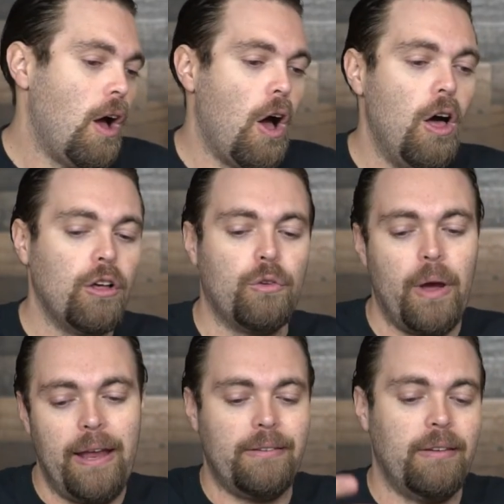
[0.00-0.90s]
All
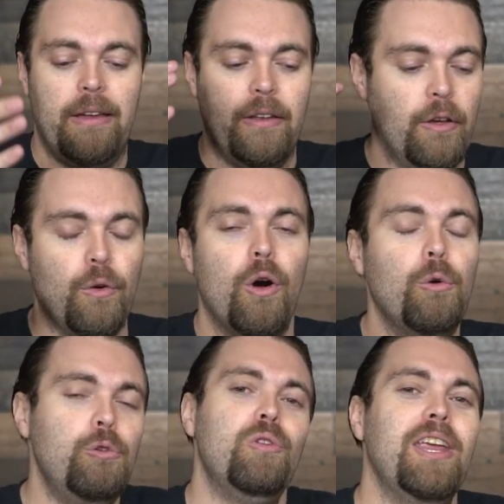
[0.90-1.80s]
great in their
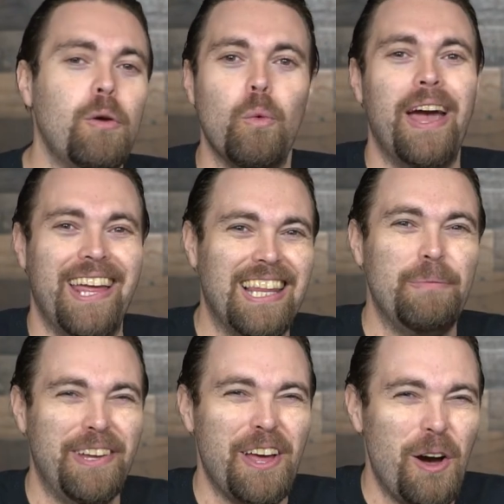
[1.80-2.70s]
own unique way. Let
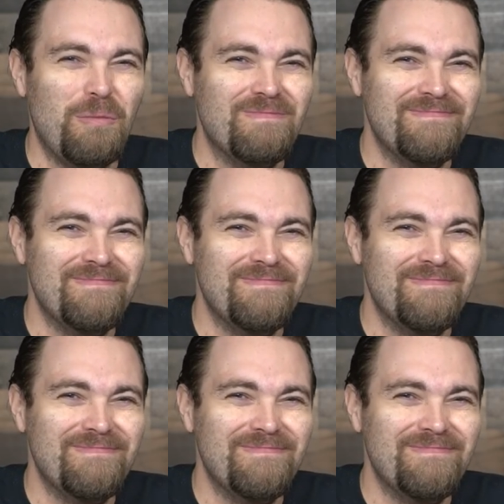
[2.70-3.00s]
me know.